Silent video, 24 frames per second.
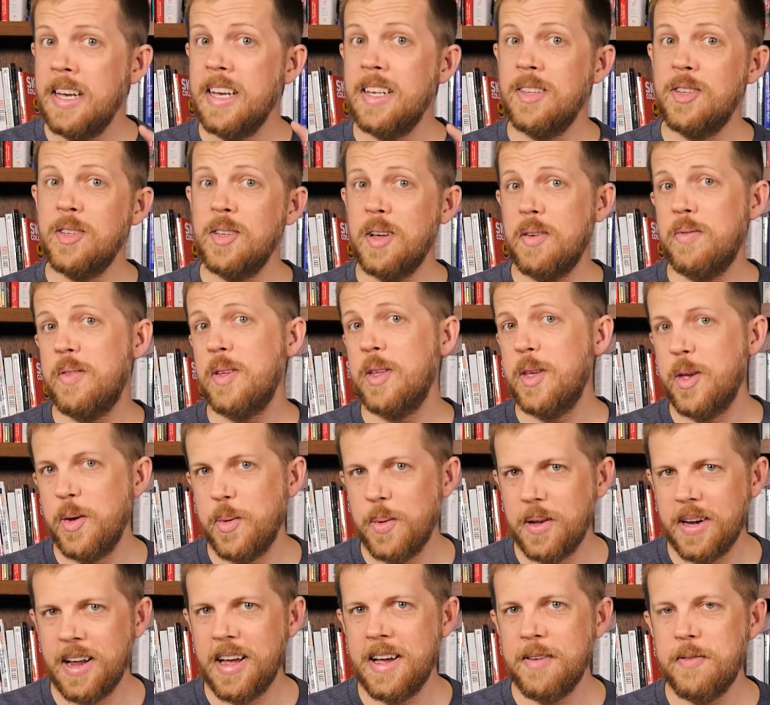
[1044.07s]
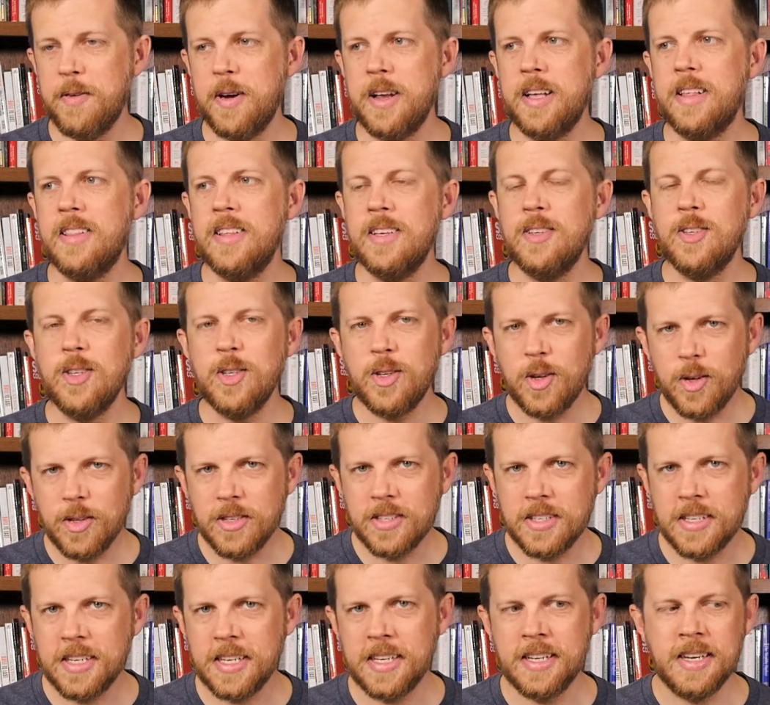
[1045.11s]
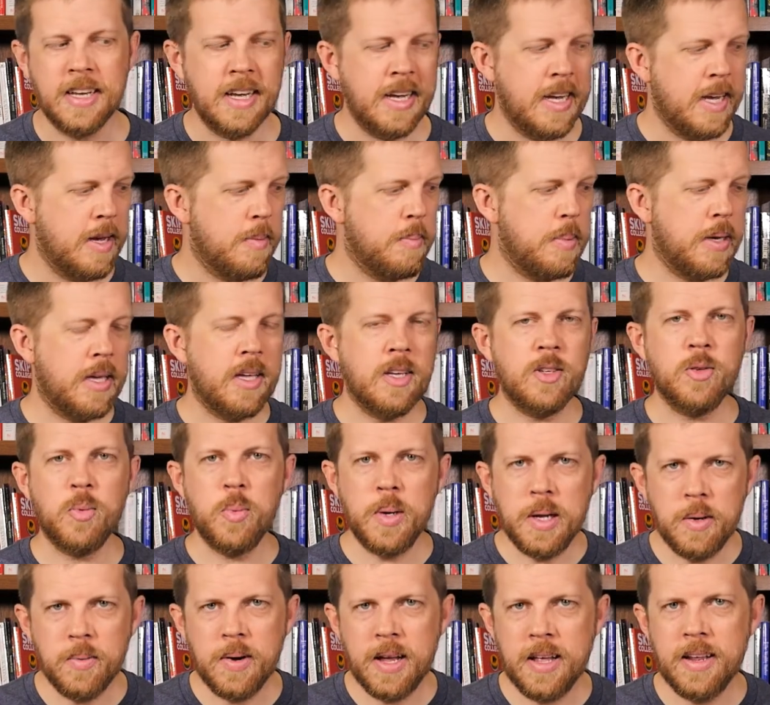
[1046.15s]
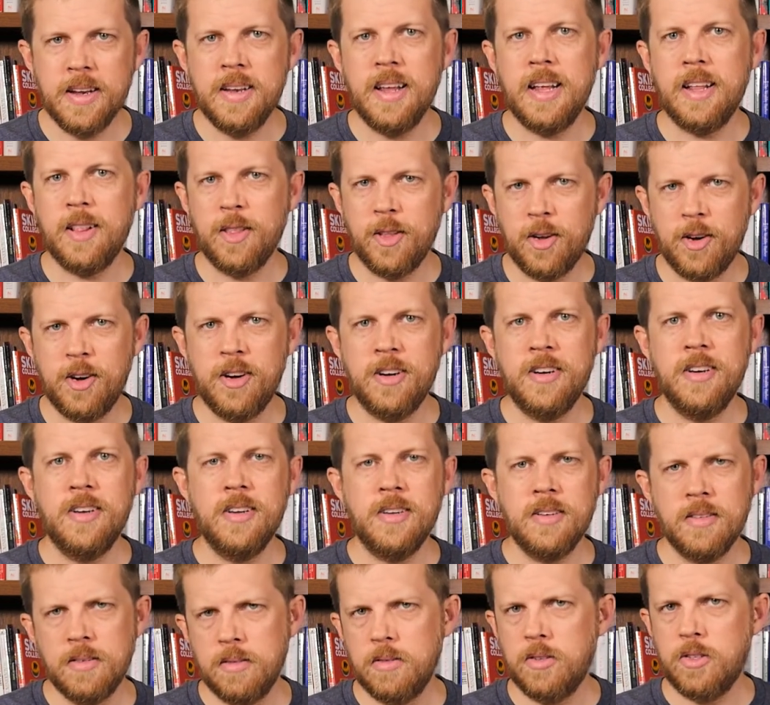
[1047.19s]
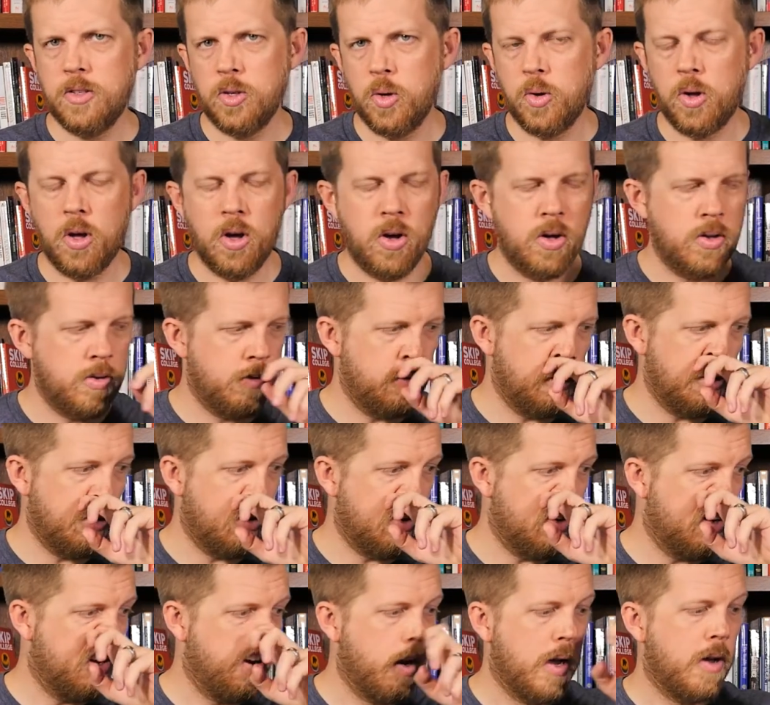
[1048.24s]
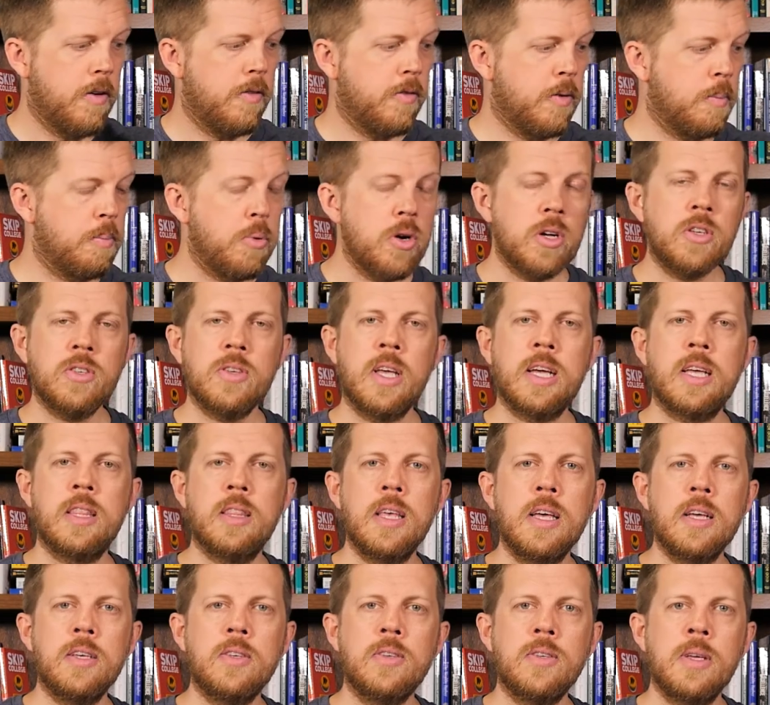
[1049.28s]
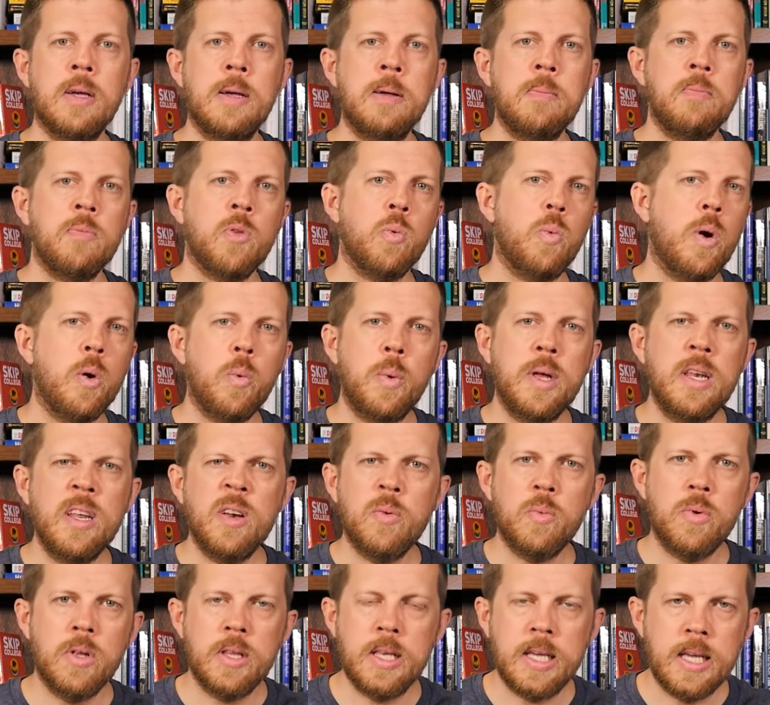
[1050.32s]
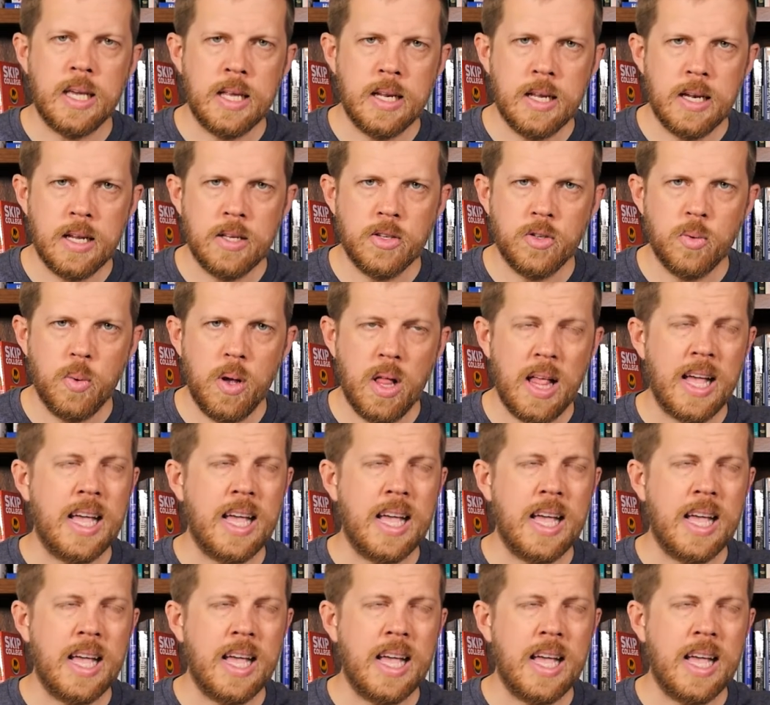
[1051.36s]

It's stuff that you and I, frankly, as adults need, because we read and learned, so-called learned, from books like this where we didn't really get it as well.